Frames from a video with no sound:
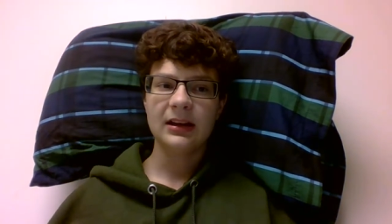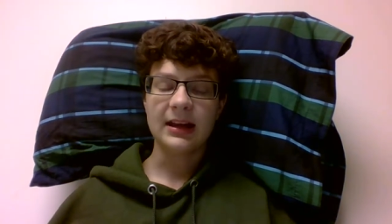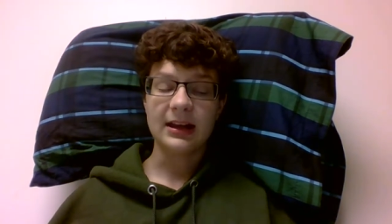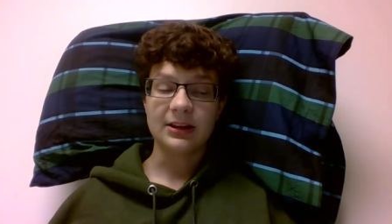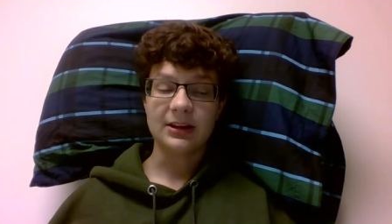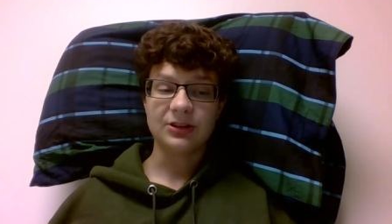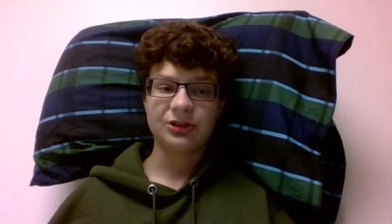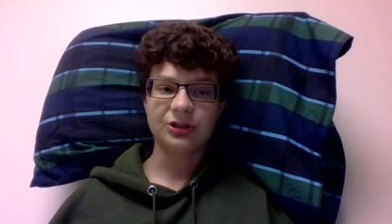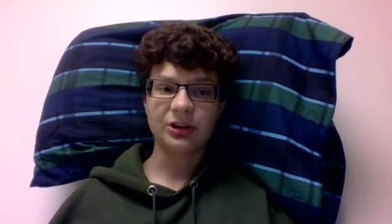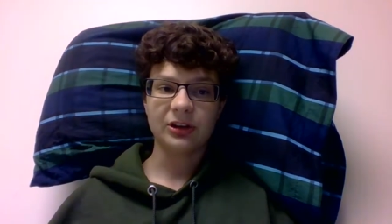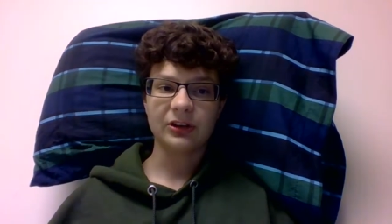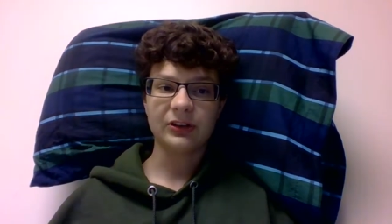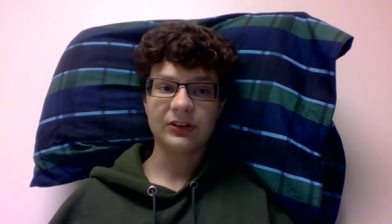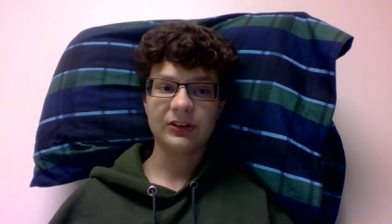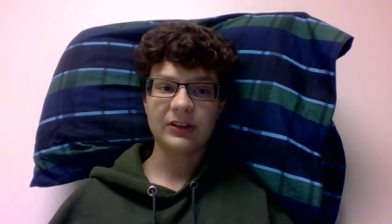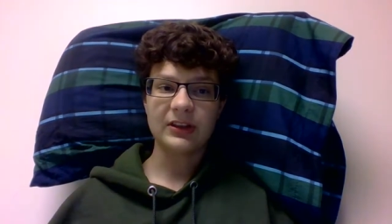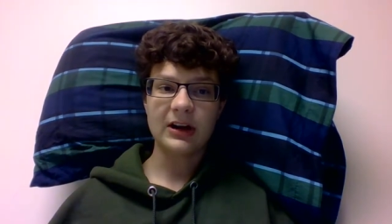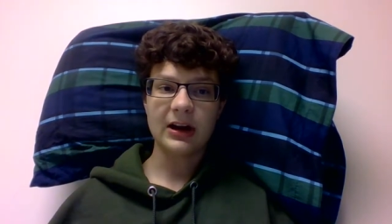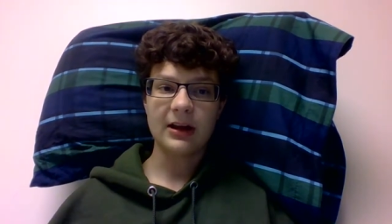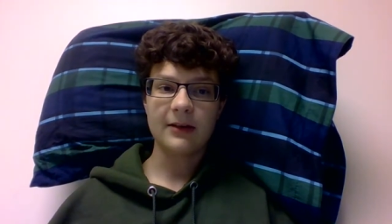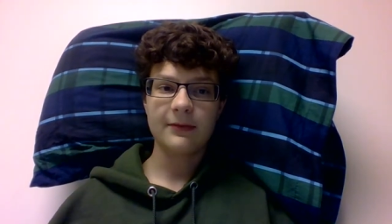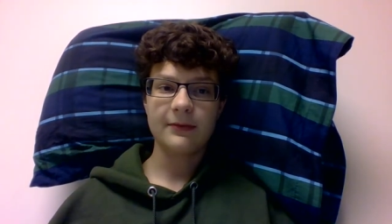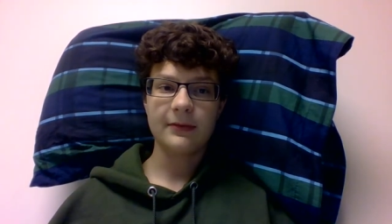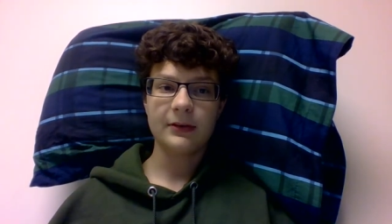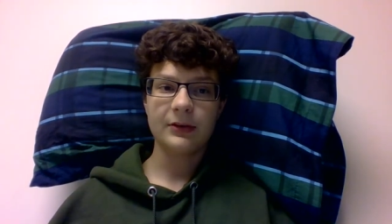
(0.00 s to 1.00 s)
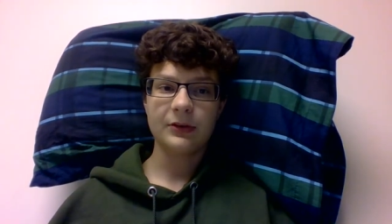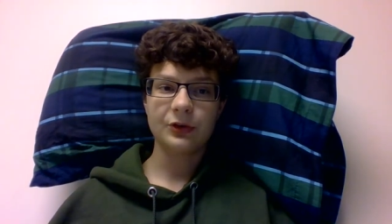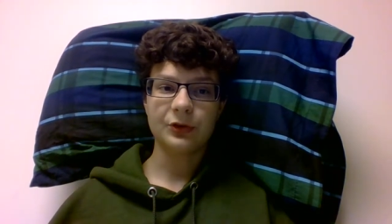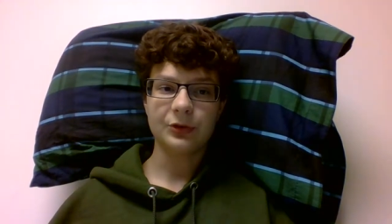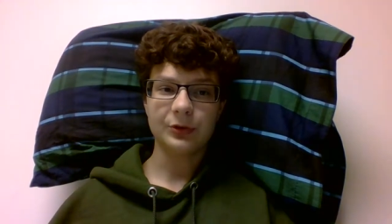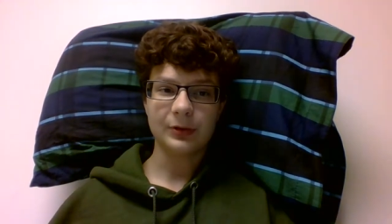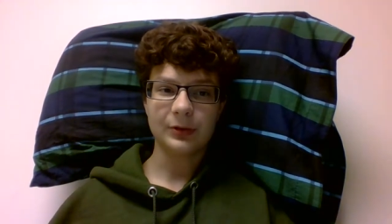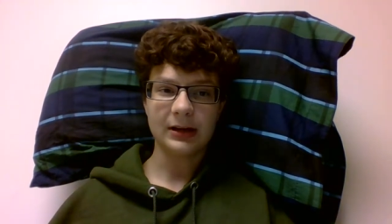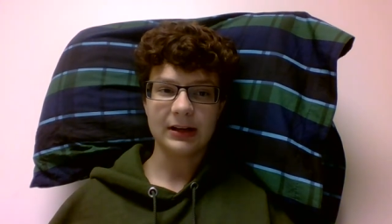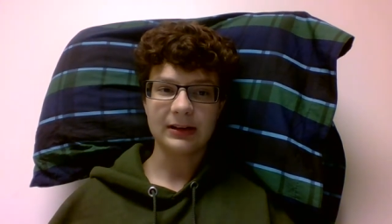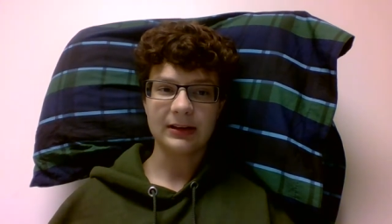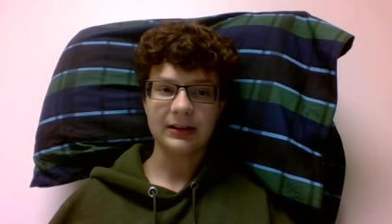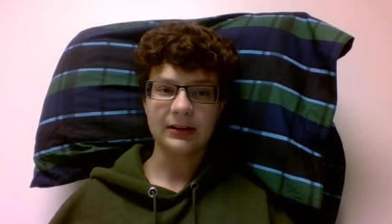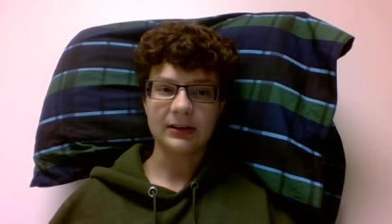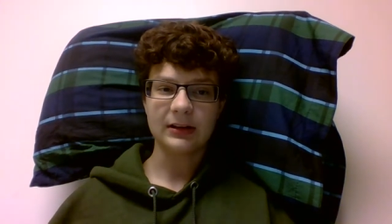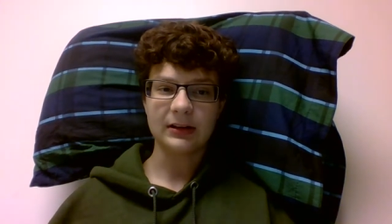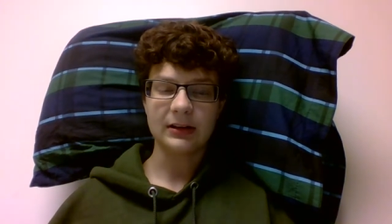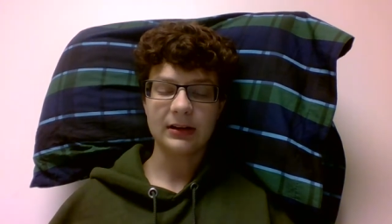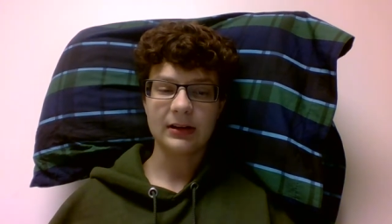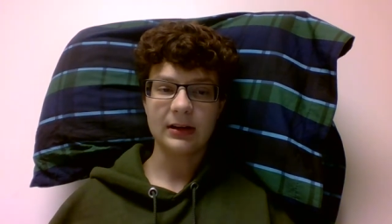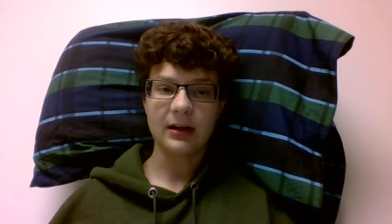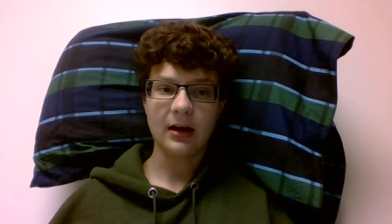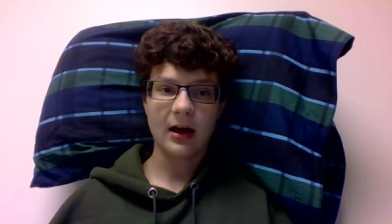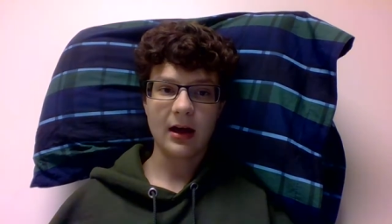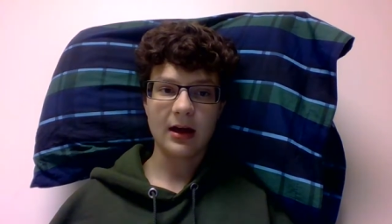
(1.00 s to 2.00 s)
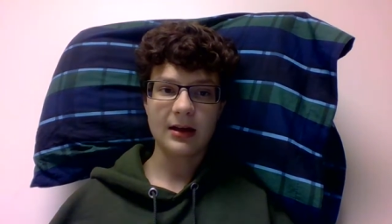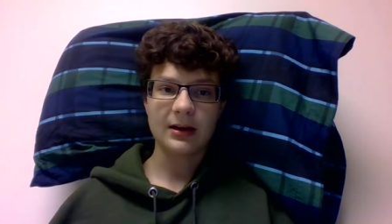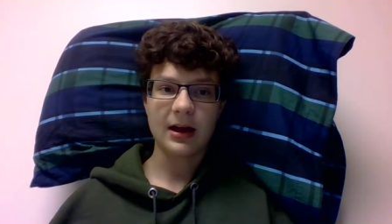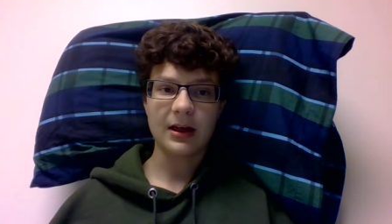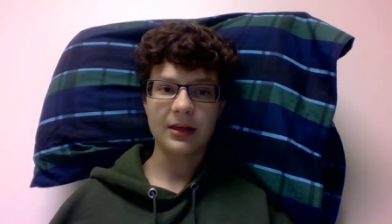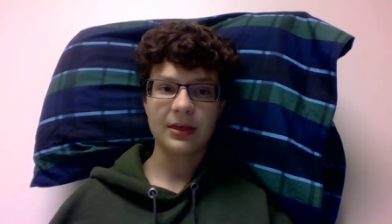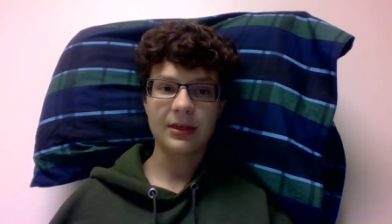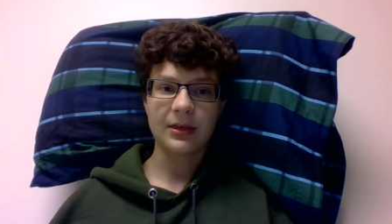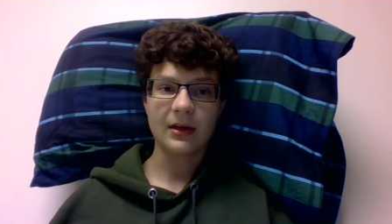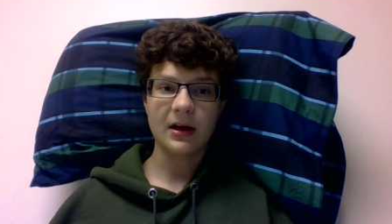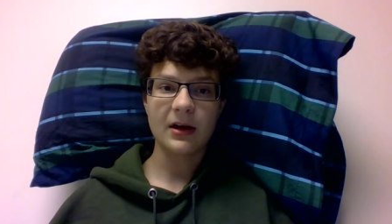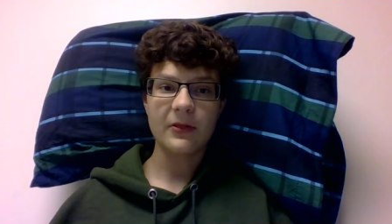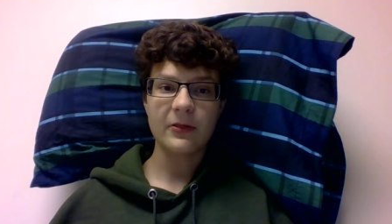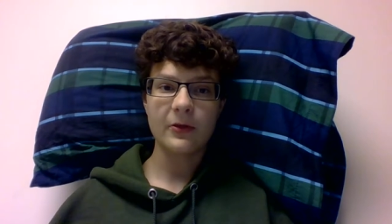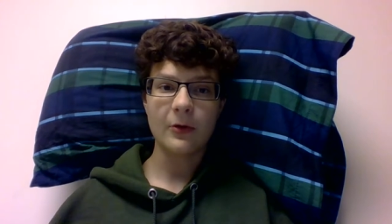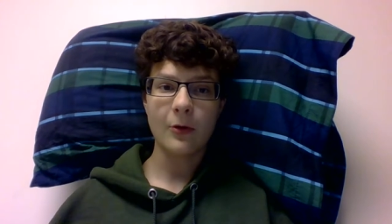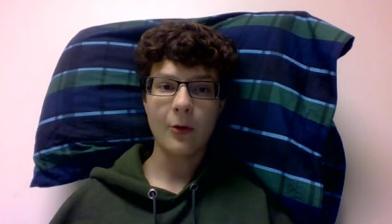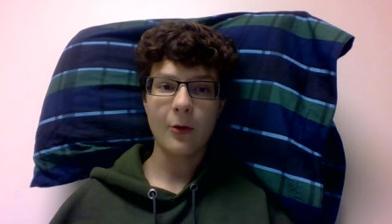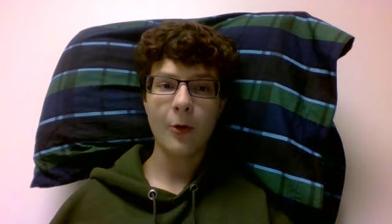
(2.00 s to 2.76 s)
it's just that i feel stranded and I thought the